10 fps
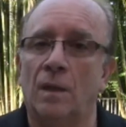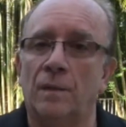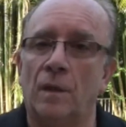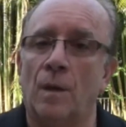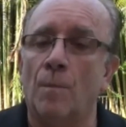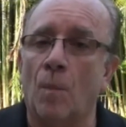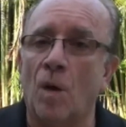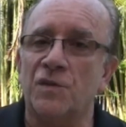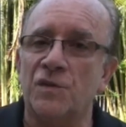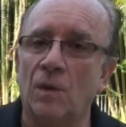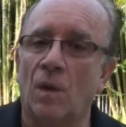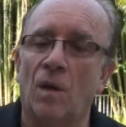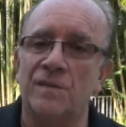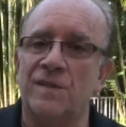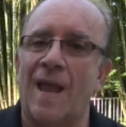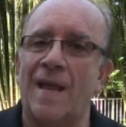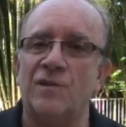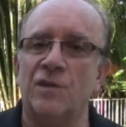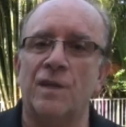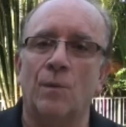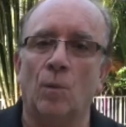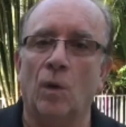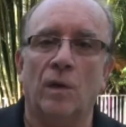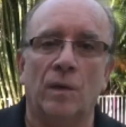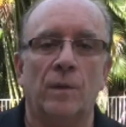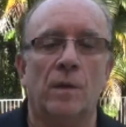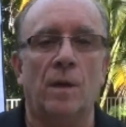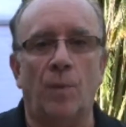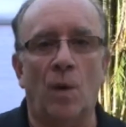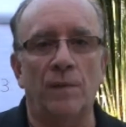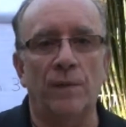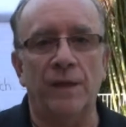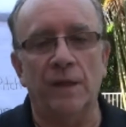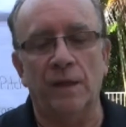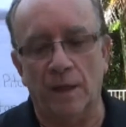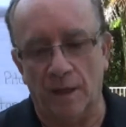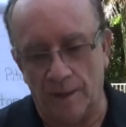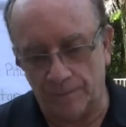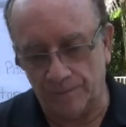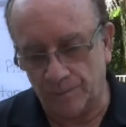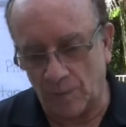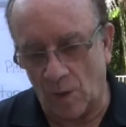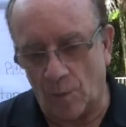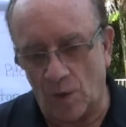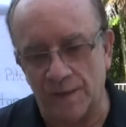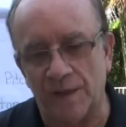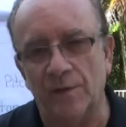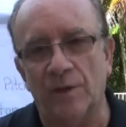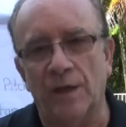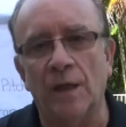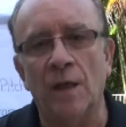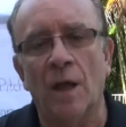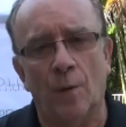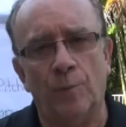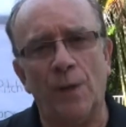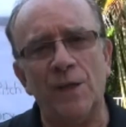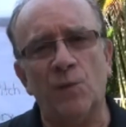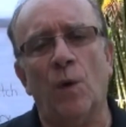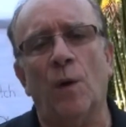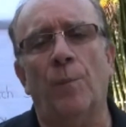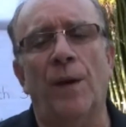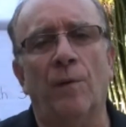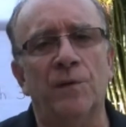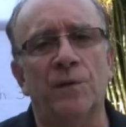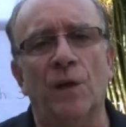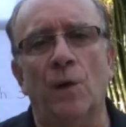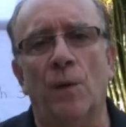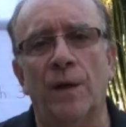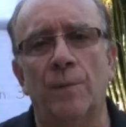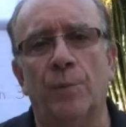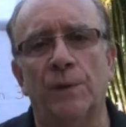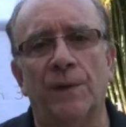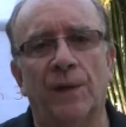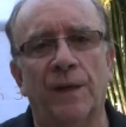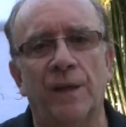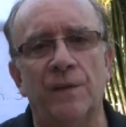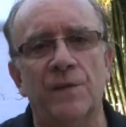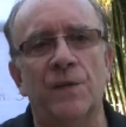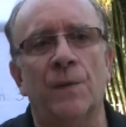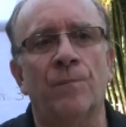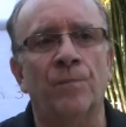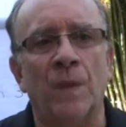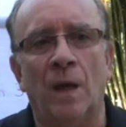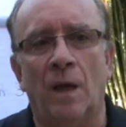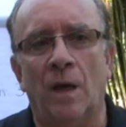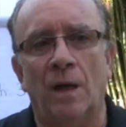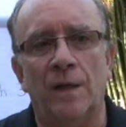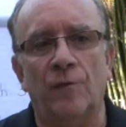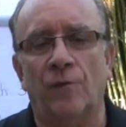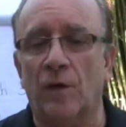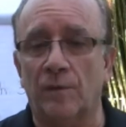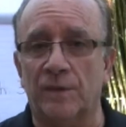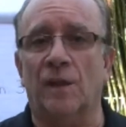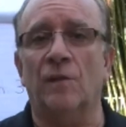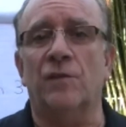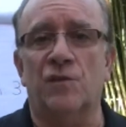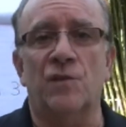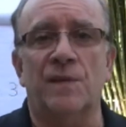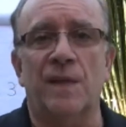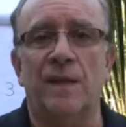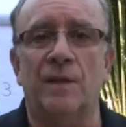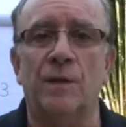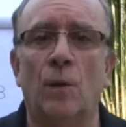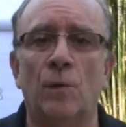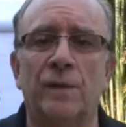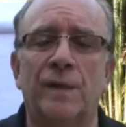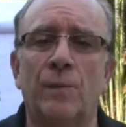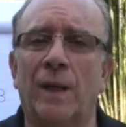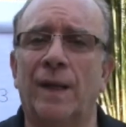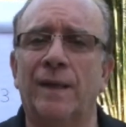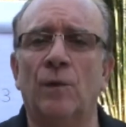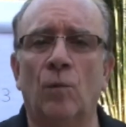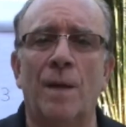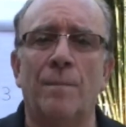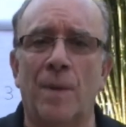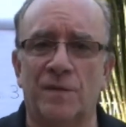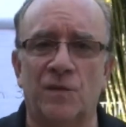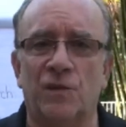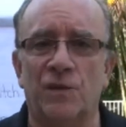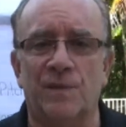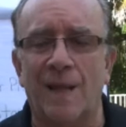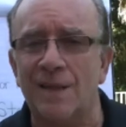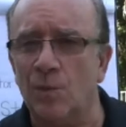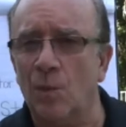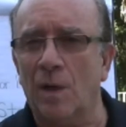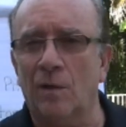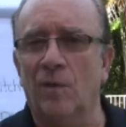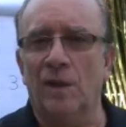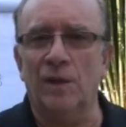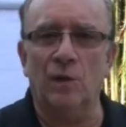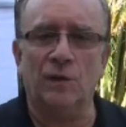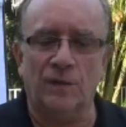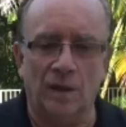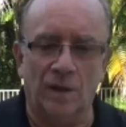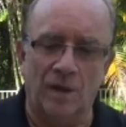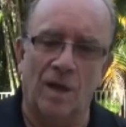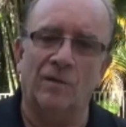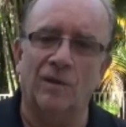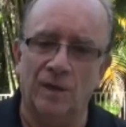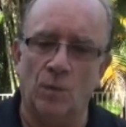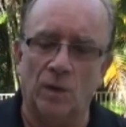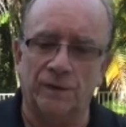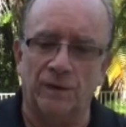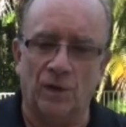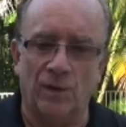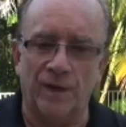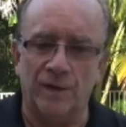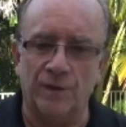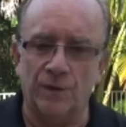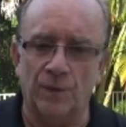a martial arts action network up on TV, a place where parents could go ahead and put their kids in front of a television set and know that they were getting the right messages. That's what I really wanted to go ahead and do.